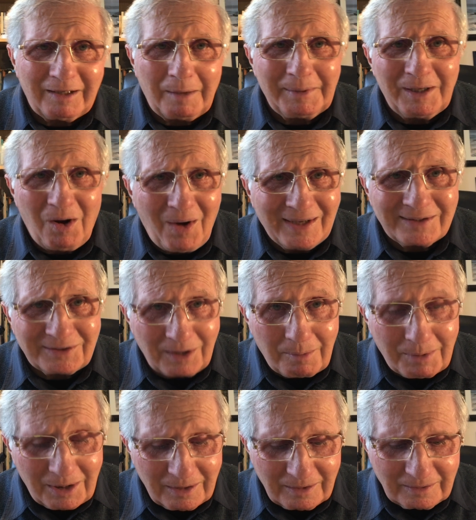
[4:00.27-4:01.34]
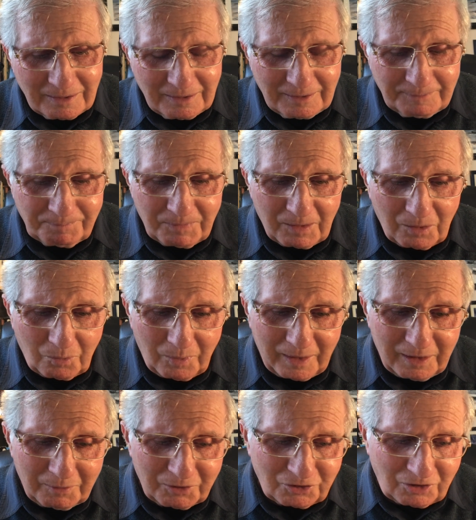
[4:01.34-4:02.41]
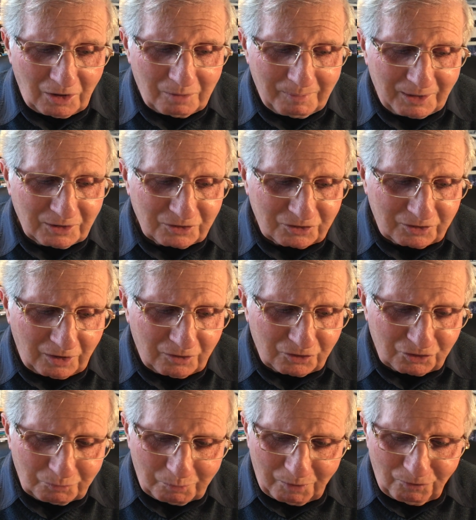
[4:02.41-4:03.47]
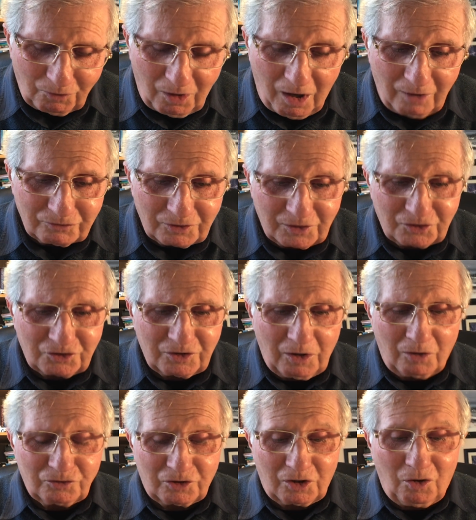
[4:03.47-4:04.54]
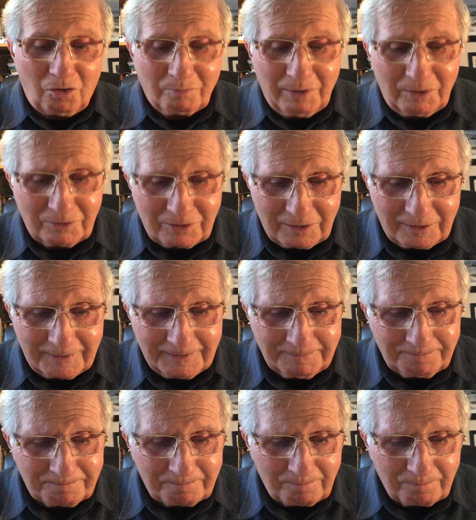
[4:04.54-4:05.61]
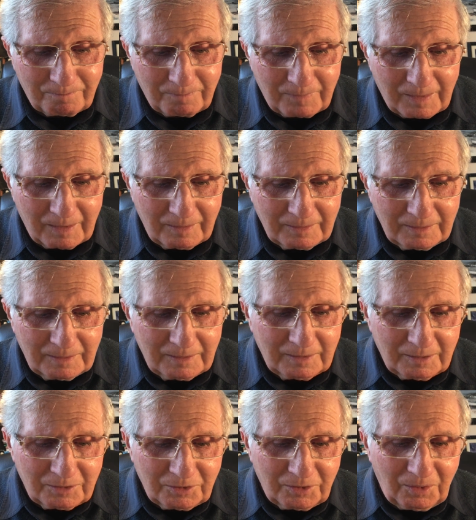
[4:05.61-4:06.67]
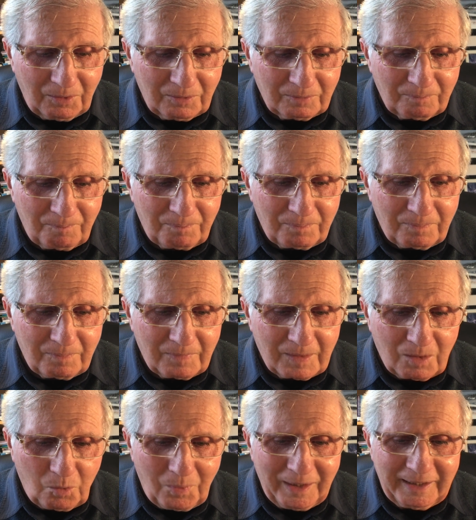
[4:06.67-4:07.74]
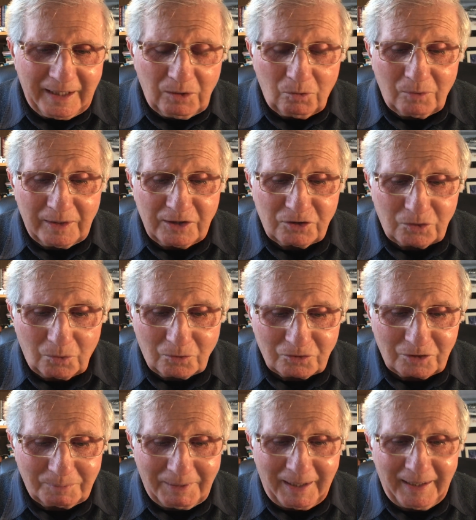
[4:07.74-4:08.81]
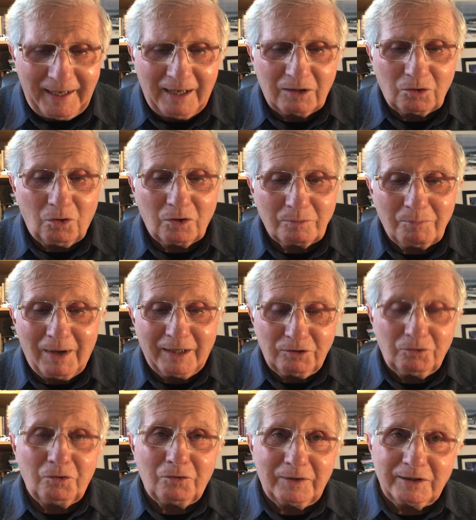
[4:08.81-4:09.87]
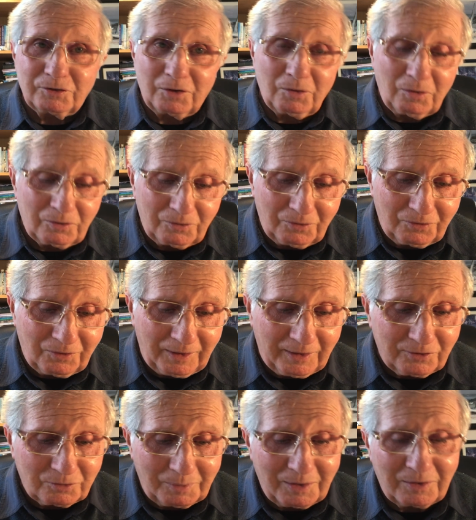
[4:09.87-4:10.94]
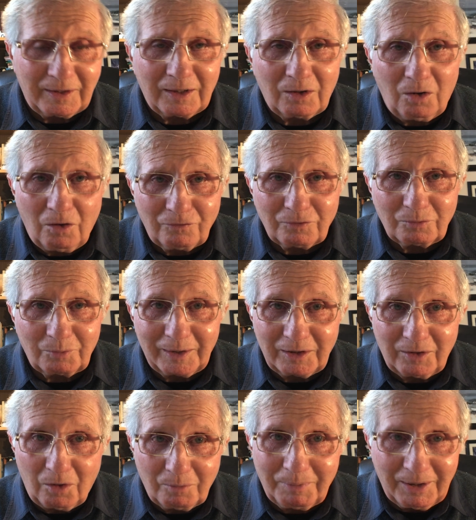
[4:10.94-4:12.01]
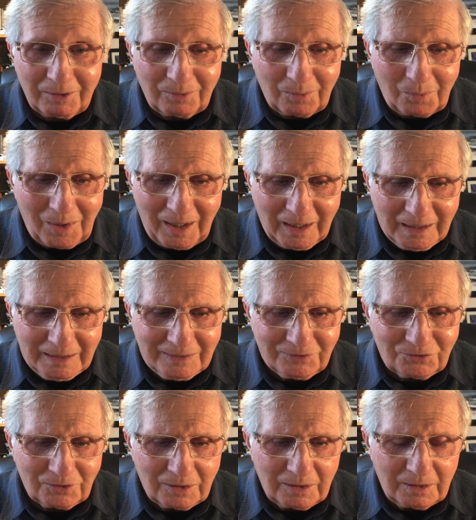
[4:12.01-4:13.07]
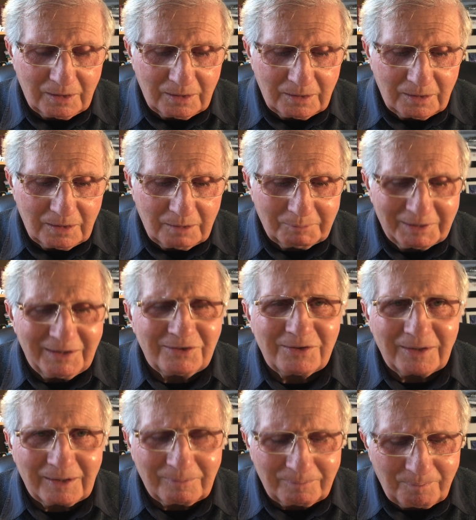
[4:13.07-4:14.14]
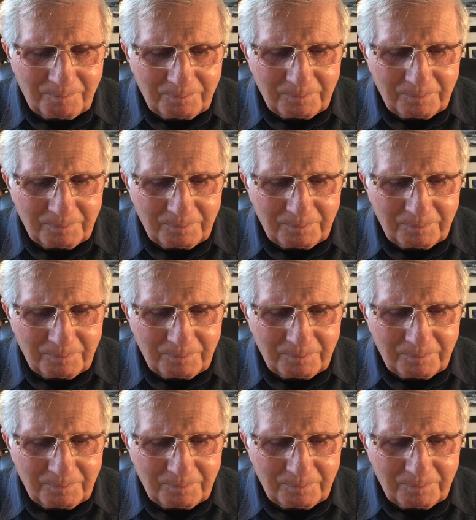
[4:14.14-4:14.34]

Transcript: come in high summer when there was so much, so before, after the snows had long melted? You know, we get all these thoughts about how God might do things or not do things. We think often we know better ways. But listening